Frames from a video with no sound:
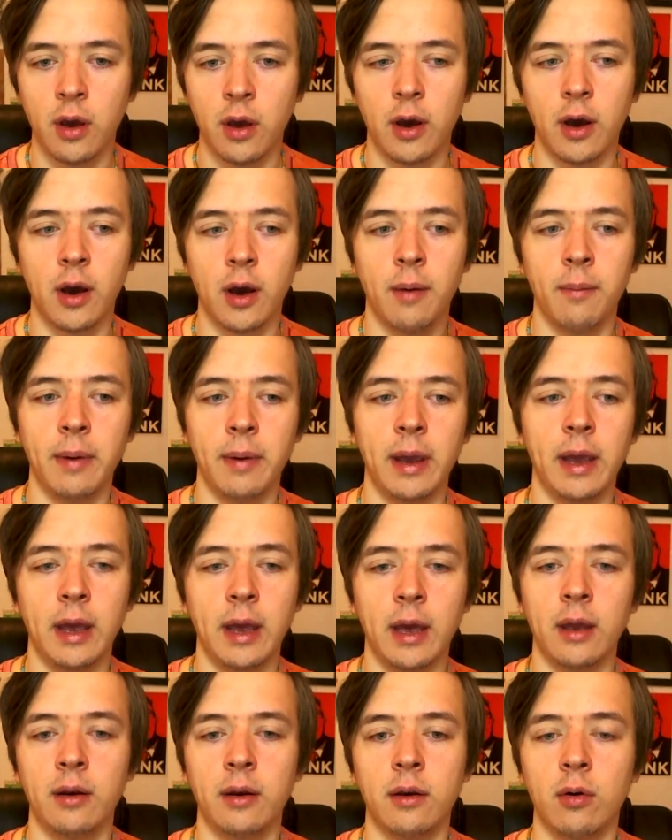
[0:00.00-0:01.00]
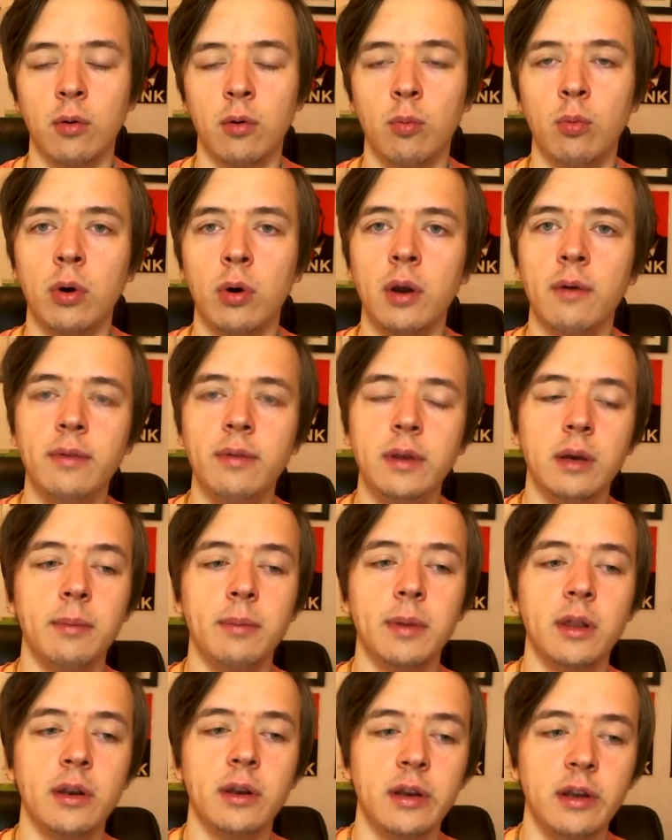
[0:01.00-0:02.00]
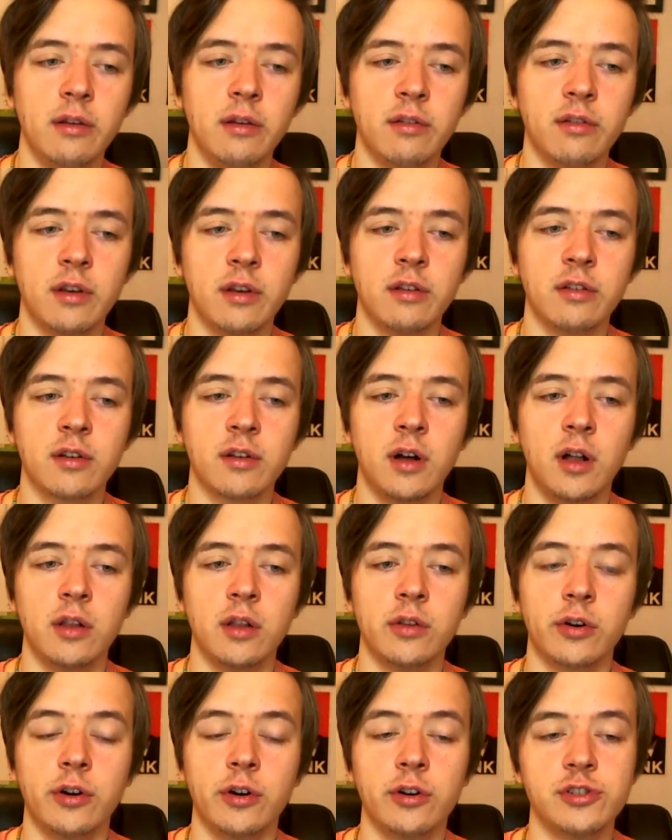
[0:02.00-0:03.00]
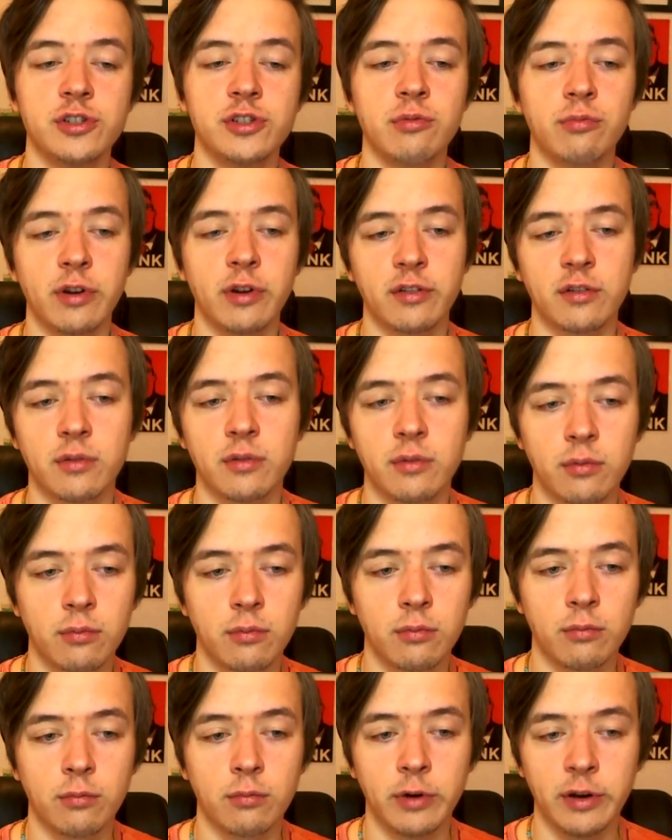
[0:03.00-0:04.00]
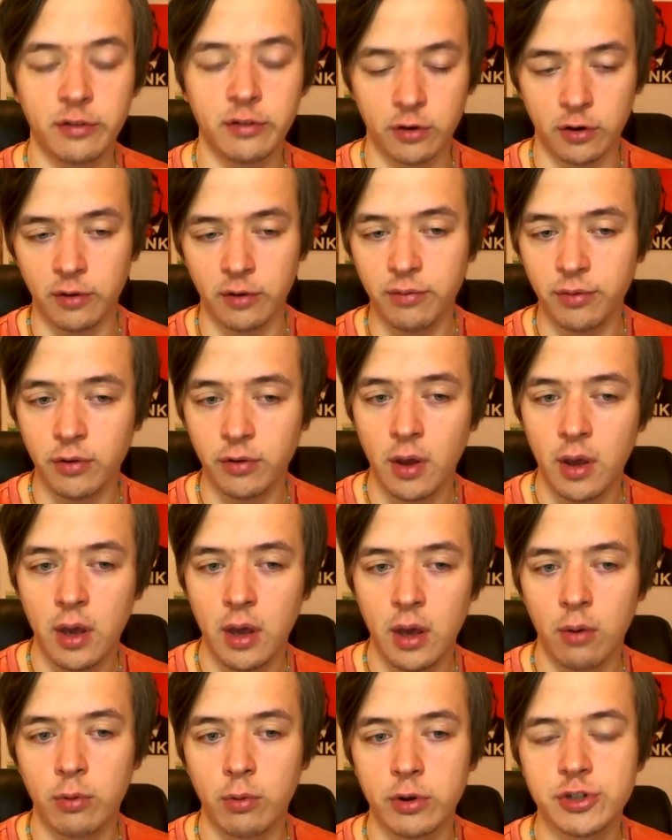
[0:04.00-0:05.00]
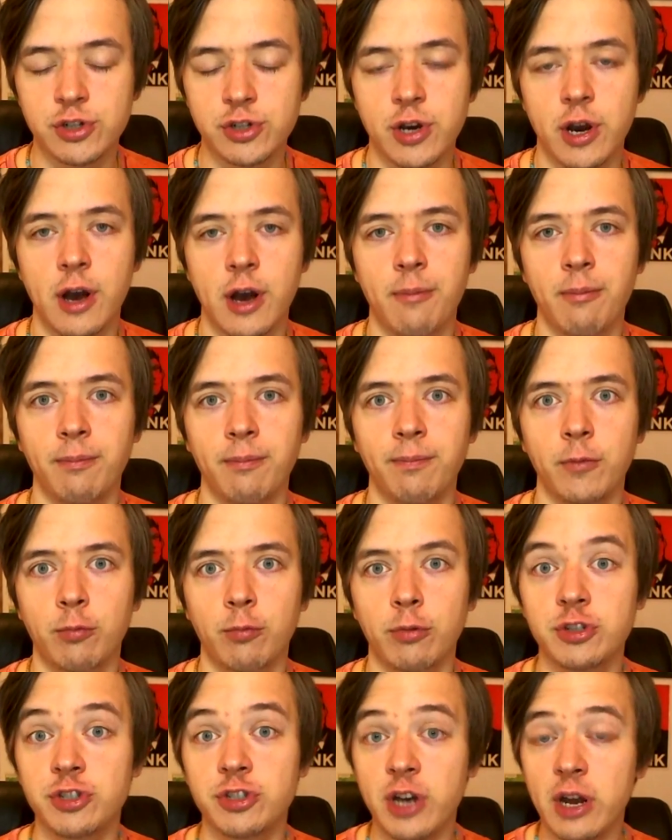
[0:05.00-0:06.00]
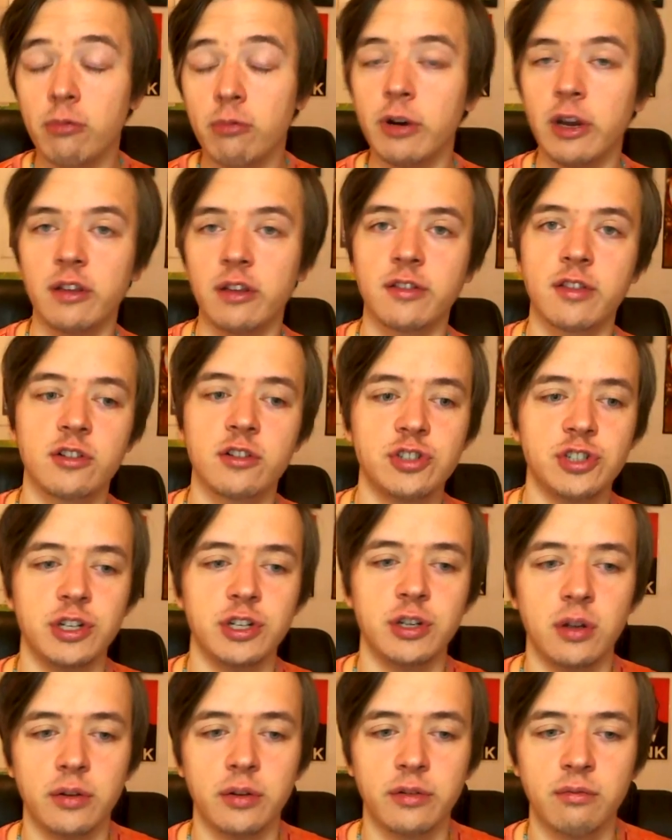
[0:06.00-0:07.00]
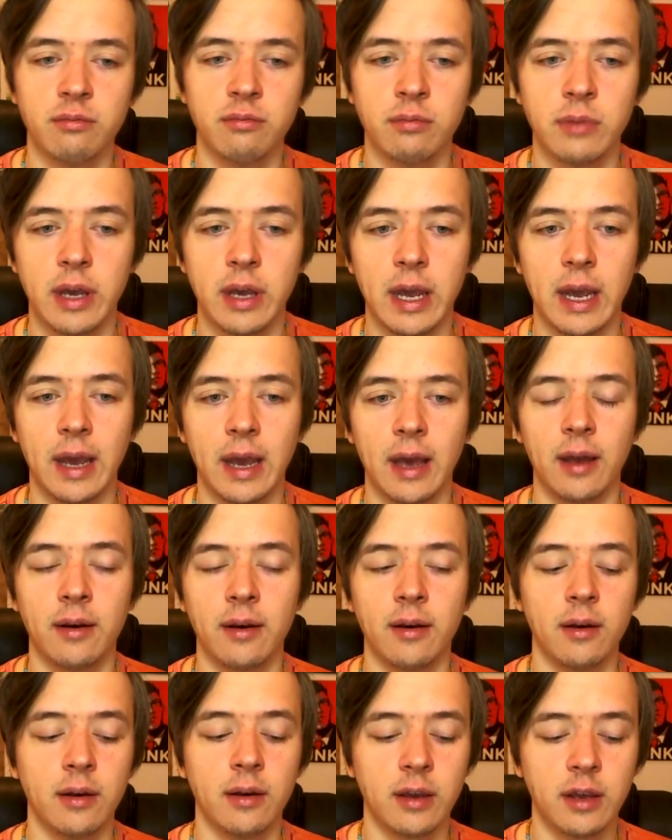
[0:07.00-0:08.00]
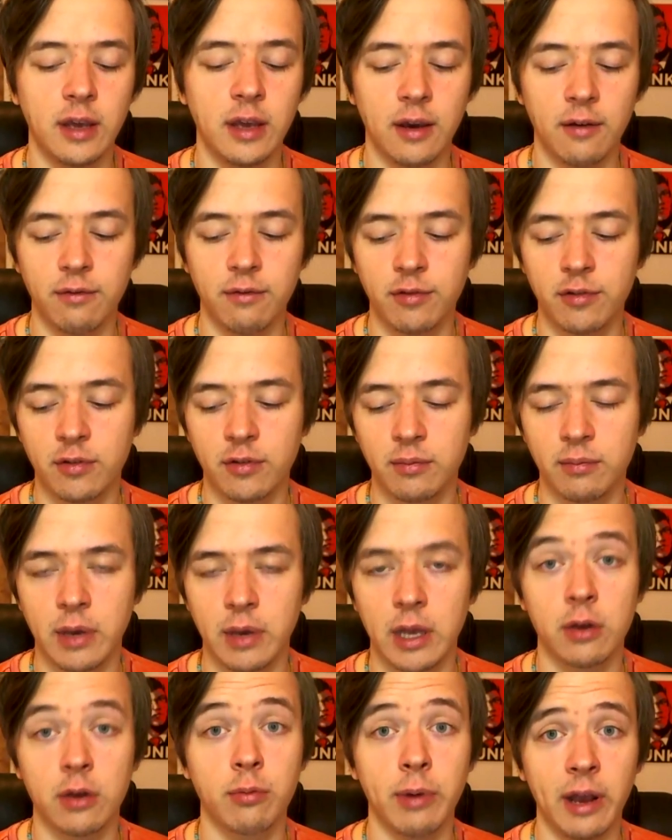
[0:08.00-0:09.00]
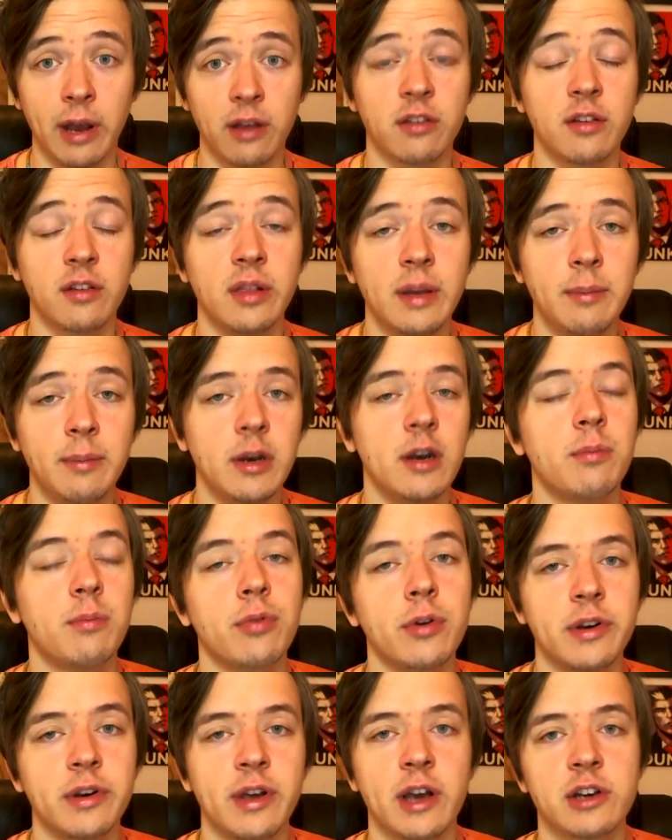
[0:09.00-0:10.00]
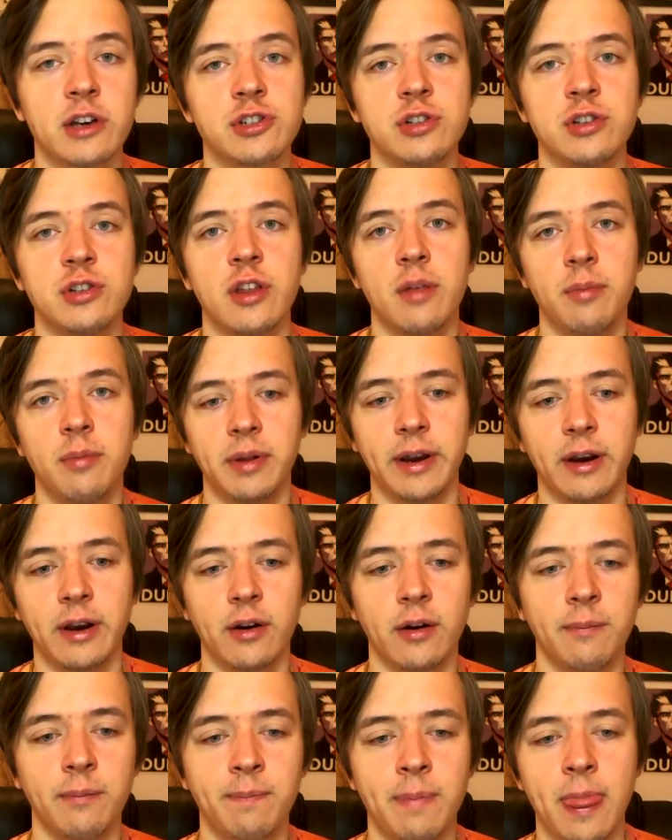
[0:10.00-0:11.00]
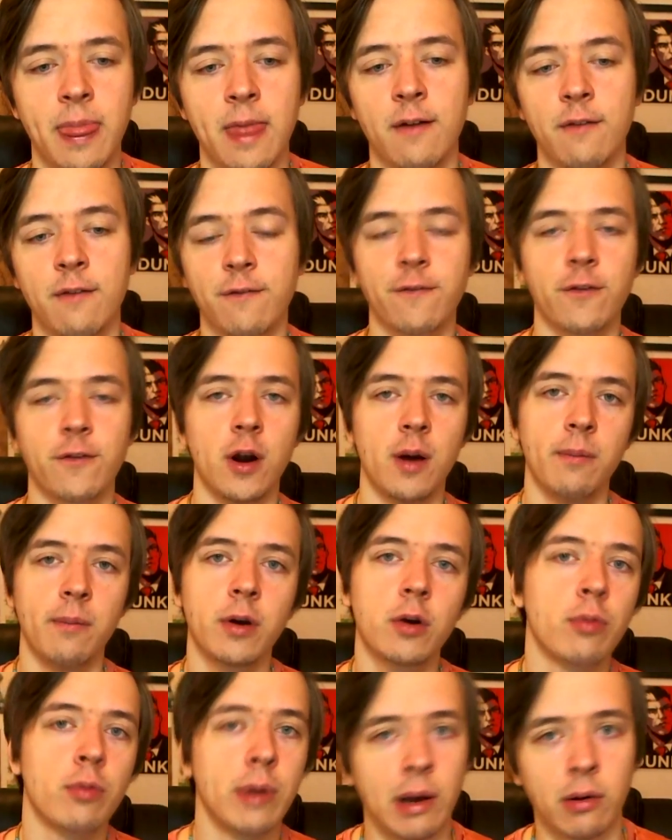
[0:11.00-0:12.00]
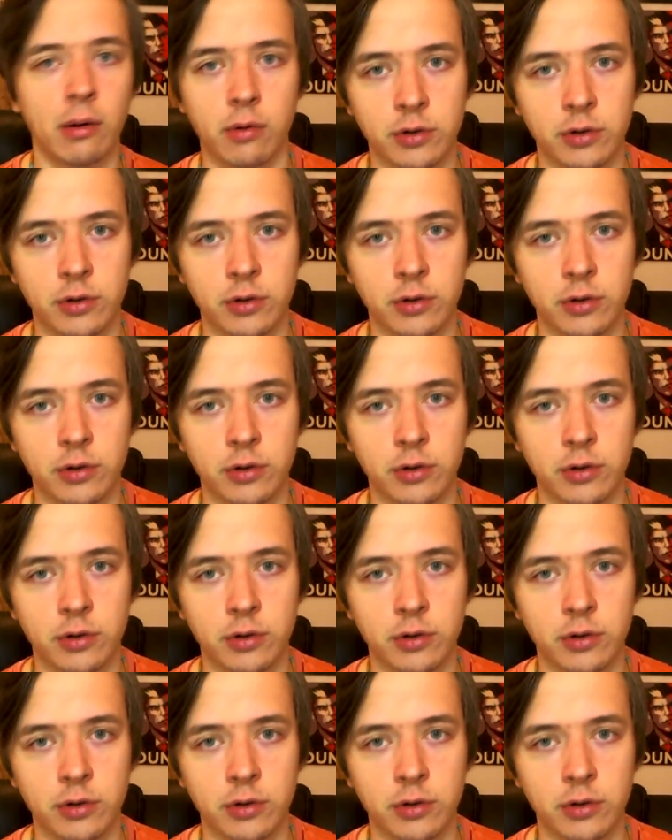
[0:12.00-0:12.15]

And one of the abilities is called Urgent Reserves, which regenerates the shield and grants limited protection to the player from crowd